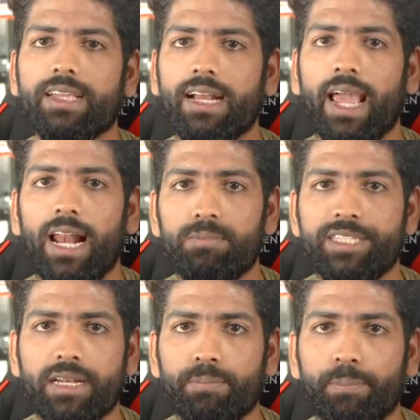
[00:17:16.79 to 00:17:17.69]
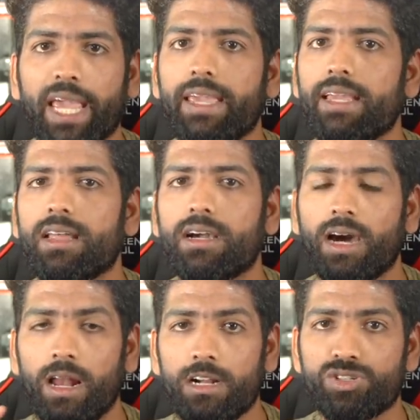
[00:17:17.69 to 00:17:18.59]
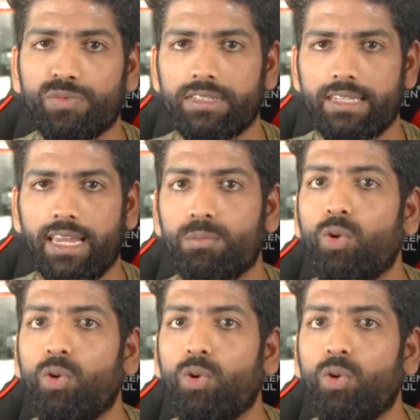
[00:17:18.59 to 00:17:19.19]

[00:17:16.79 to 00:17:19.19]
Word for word: that helps in making the colors of a scene